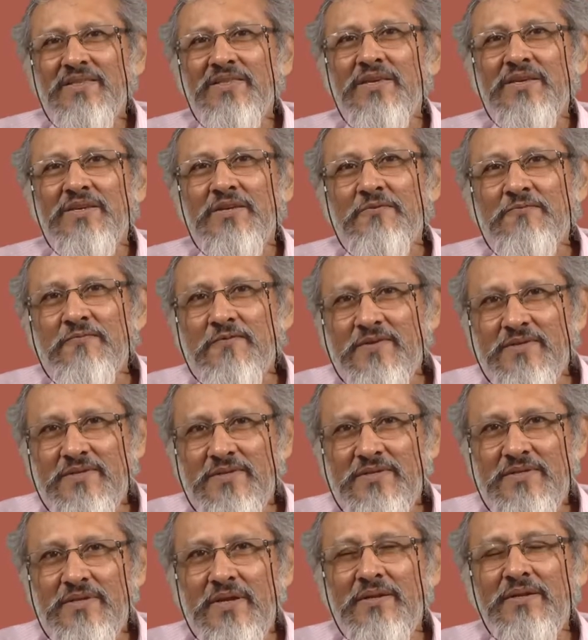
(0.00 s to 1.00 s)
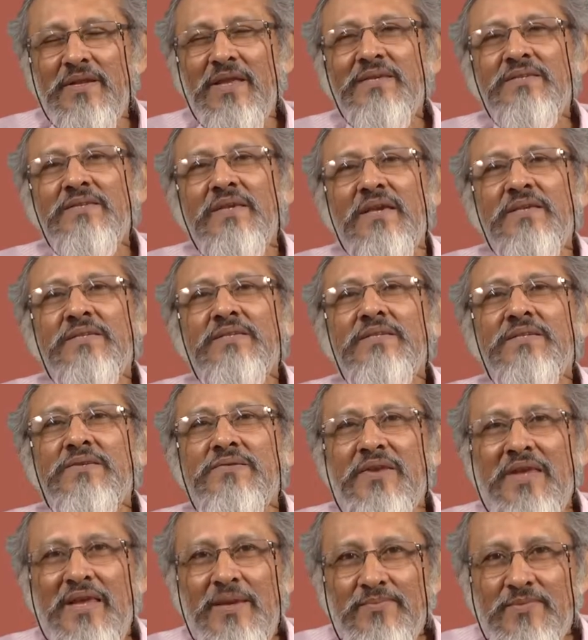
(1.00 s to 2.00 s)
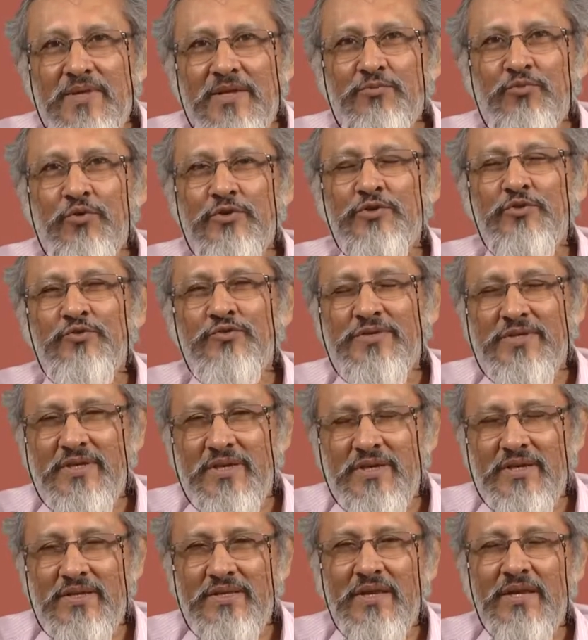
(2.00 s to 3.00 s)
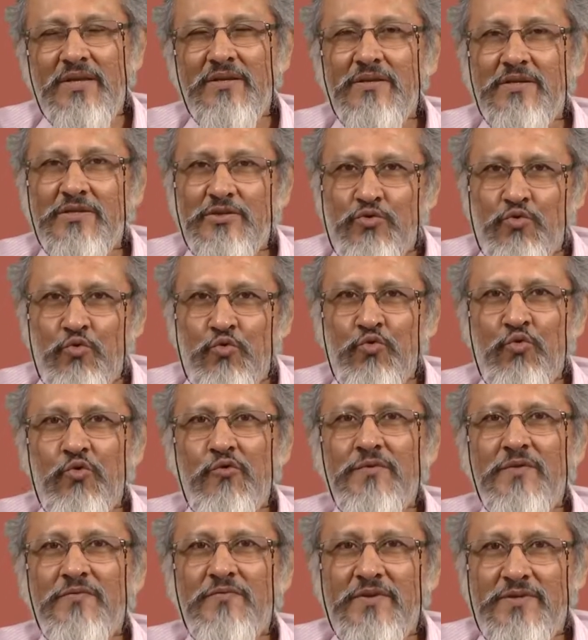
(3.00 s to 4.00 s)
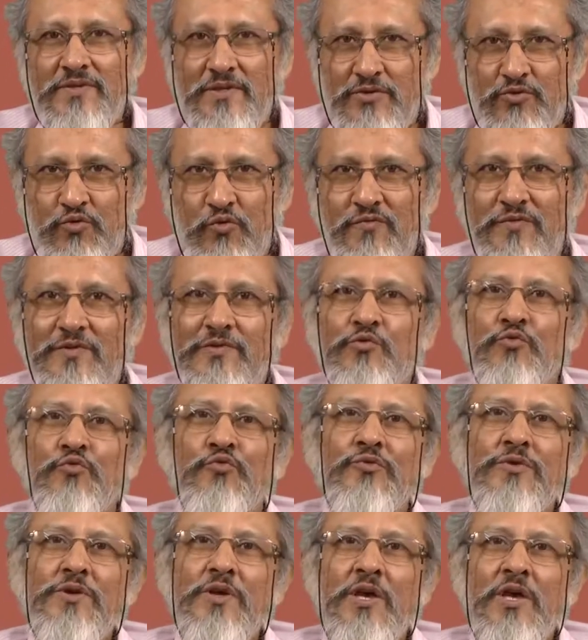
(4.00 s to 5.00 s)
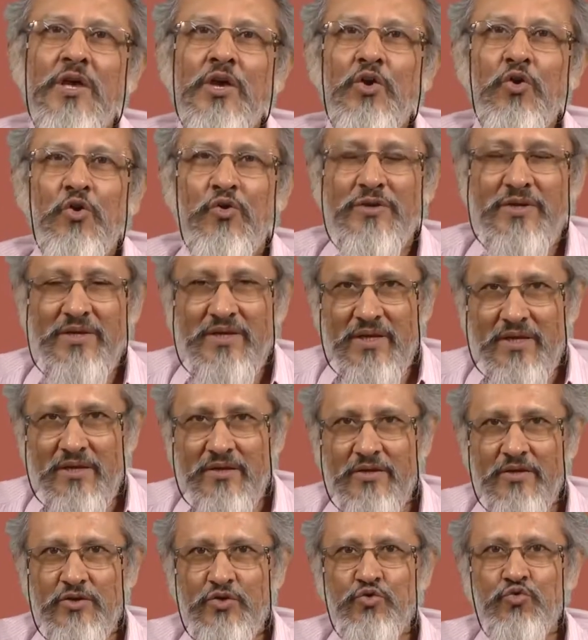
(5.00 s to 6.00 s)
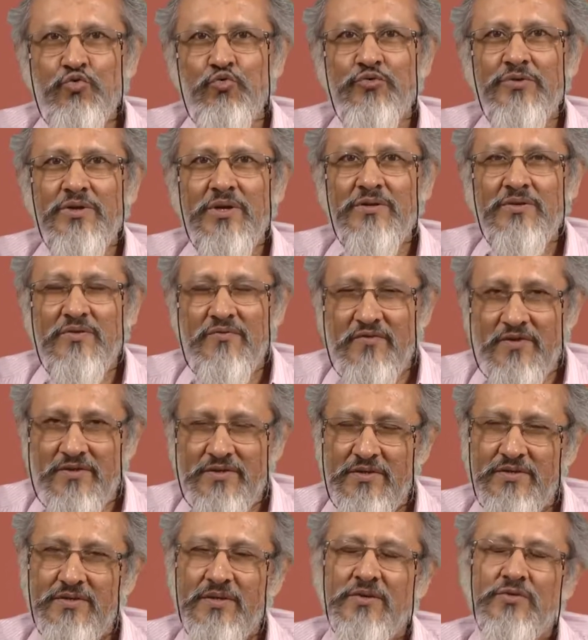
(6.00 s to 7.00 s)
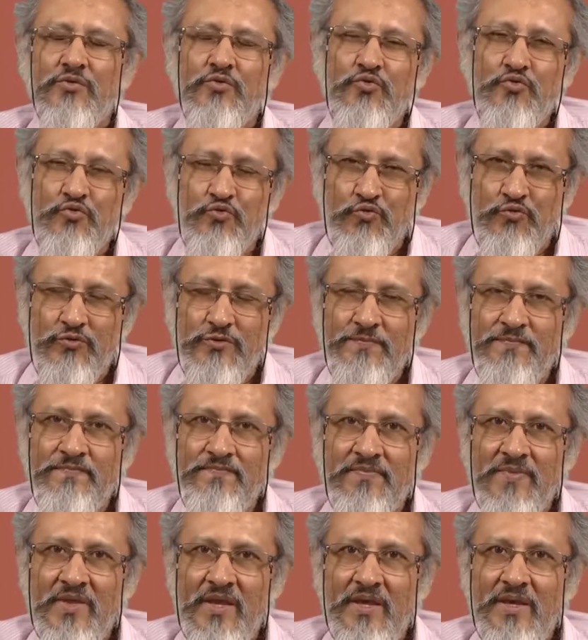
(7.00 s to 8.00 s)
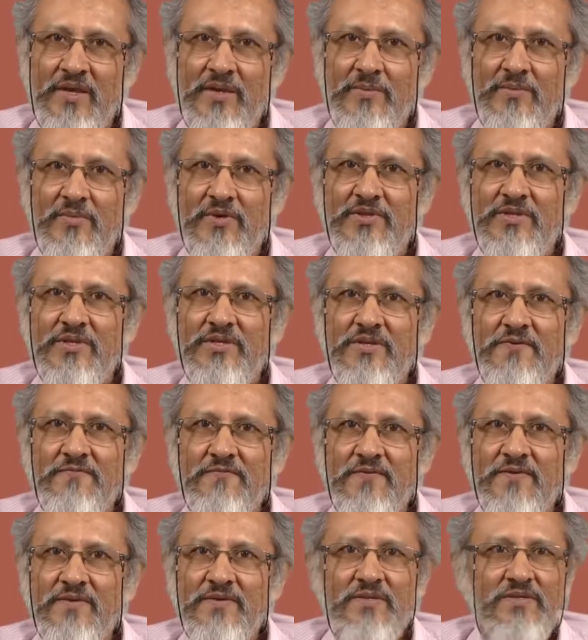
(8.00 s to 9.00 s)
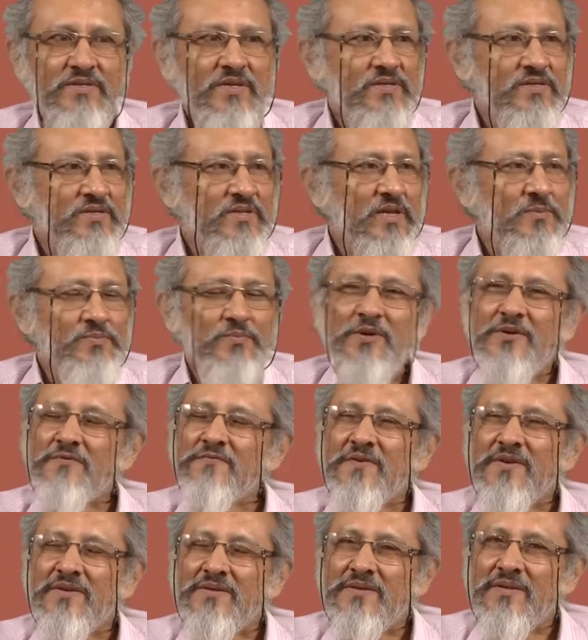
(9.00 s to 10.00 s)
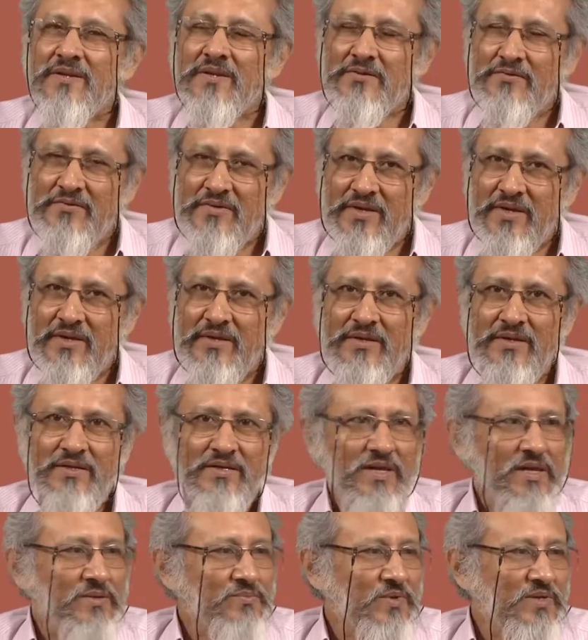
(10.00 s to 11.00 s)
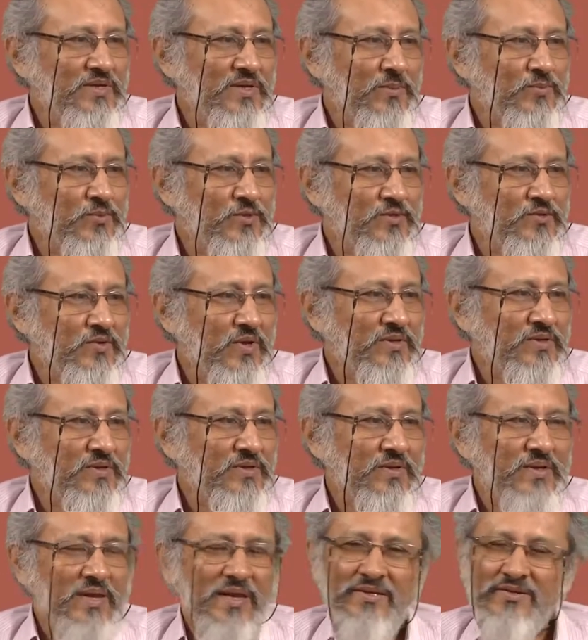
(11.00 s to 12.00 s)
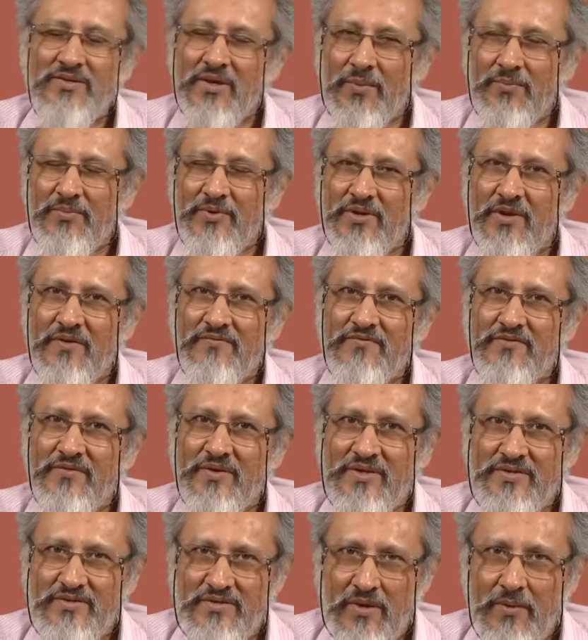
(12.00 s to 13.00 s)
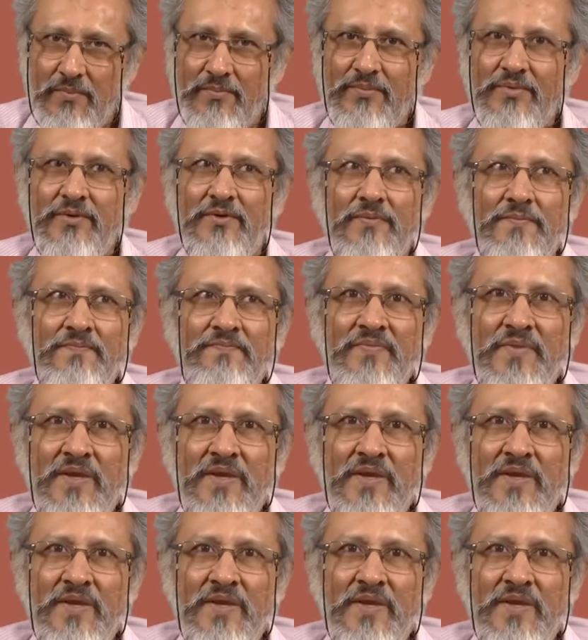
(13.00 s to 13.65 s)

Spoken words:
The differences are less extreme than what you see in English look over versus overlook, or in English shoot under versus undershoot. But the differences are still perfectly real and can be demonstrated in example after example.